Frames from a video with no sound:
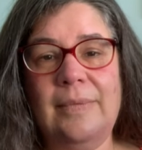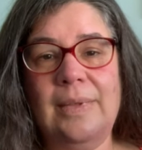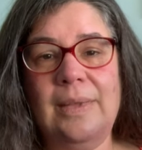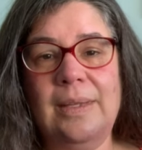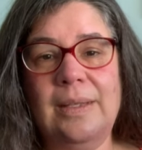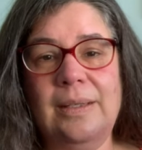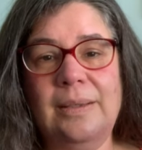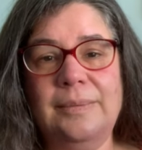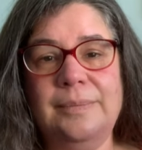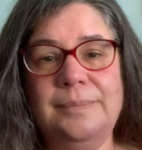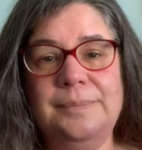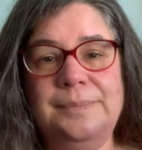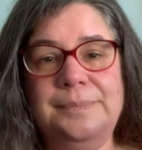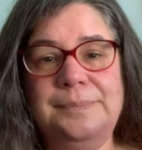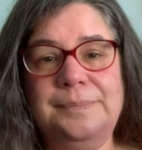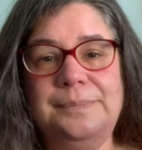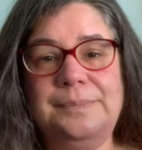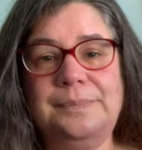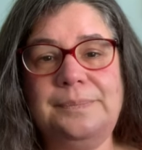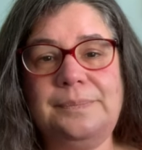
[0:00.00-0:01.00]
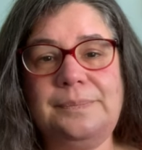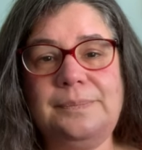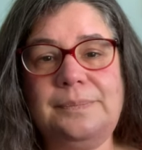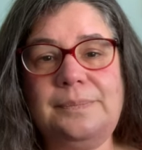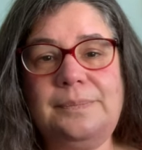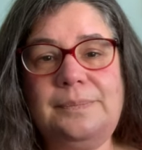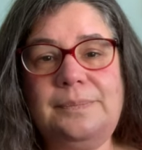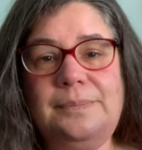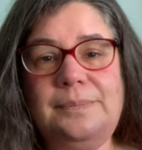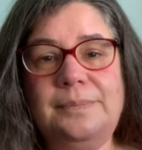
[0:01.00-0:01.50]

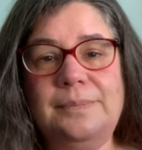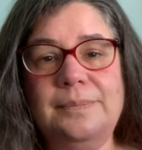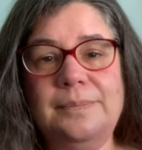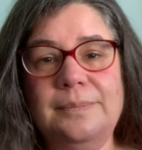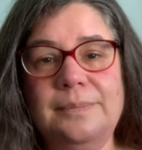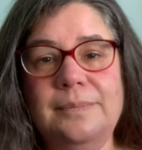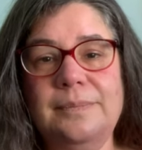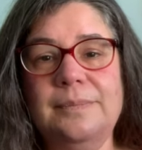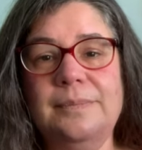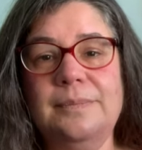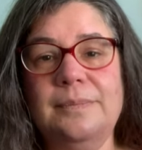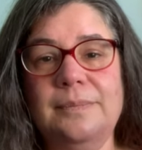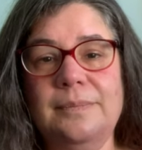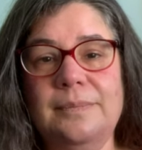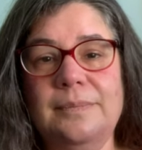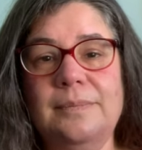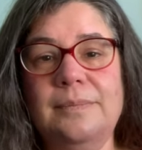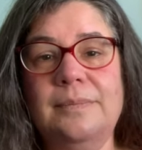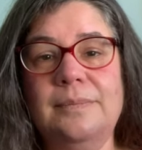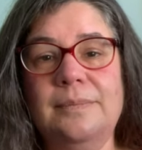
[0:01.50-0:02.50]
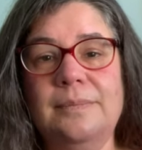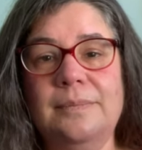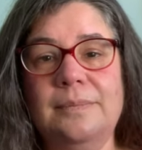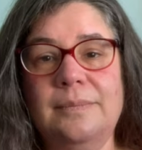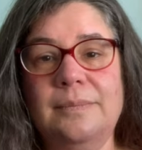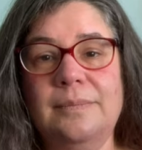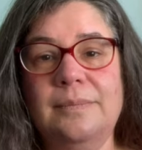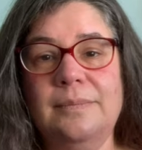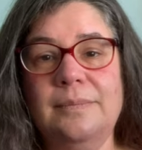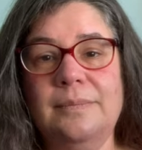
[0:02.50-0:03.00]

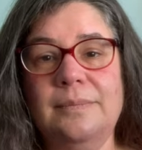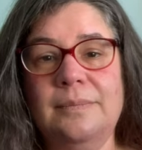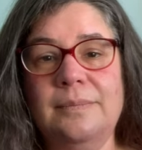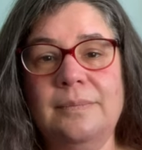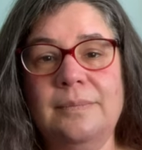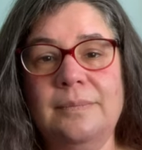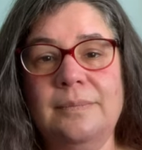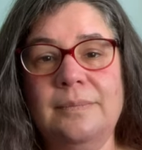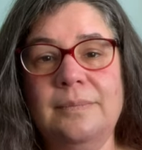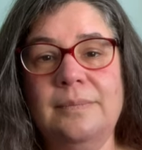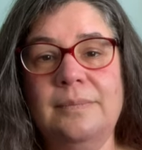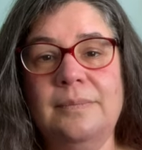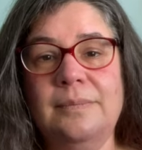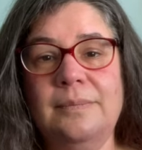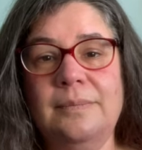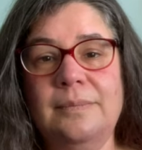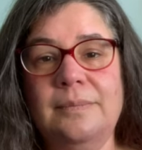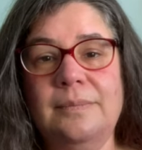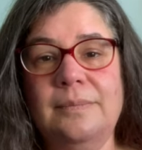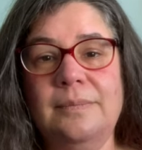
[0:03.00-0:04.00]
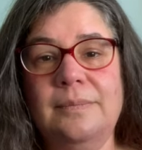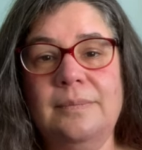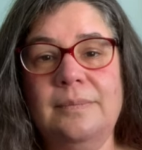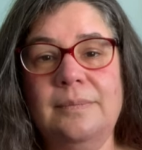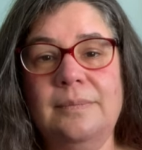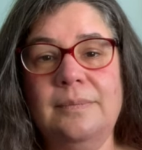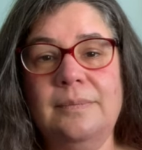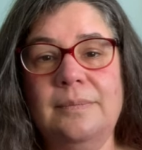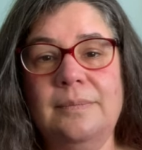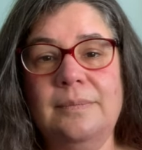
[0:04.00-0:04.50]

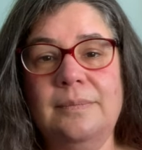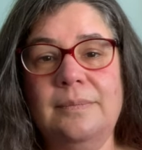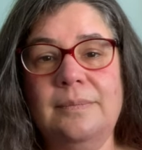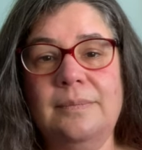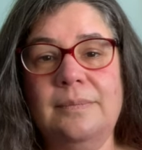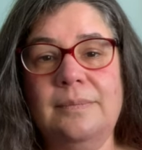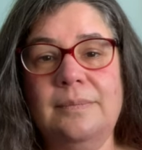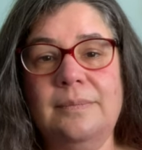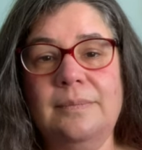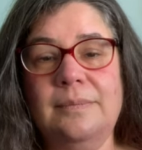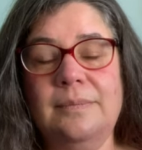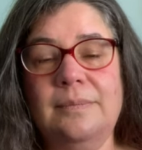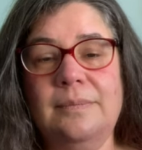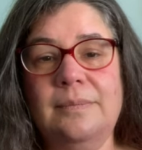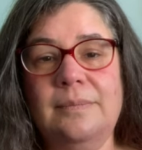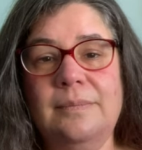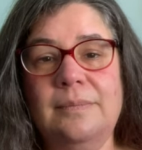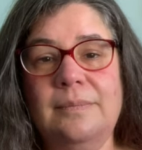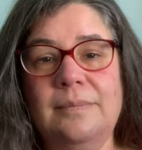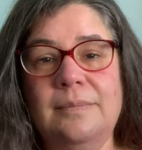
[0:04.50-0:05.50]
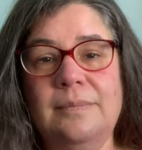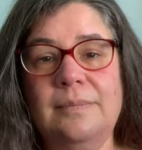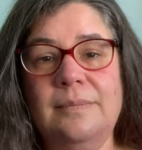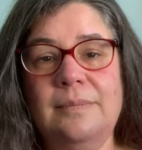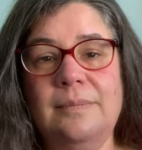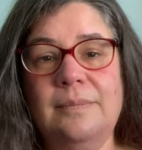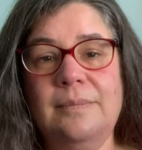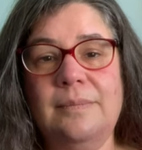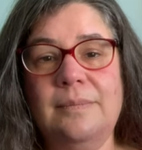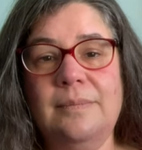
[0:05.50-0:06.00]

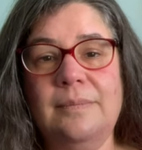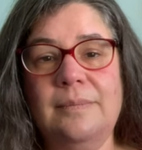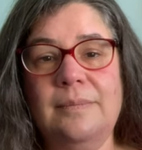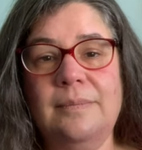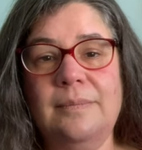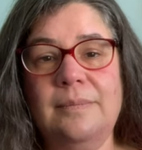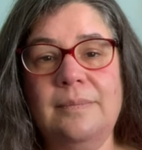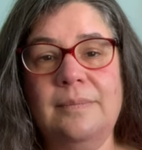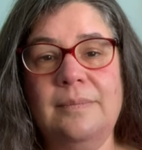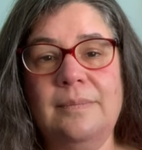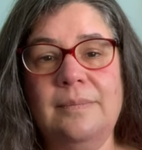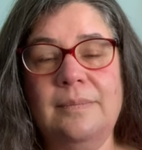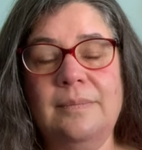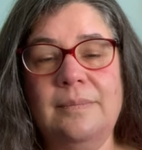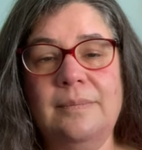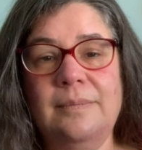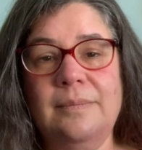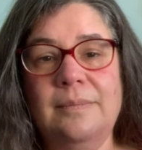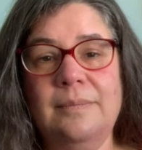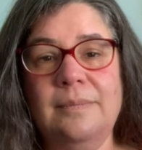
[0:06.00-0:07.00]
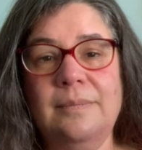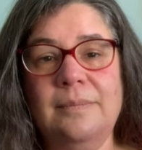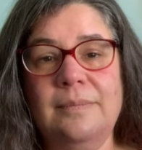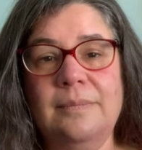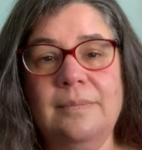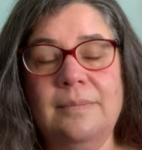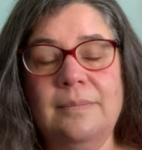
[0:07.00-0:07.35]
[no speech]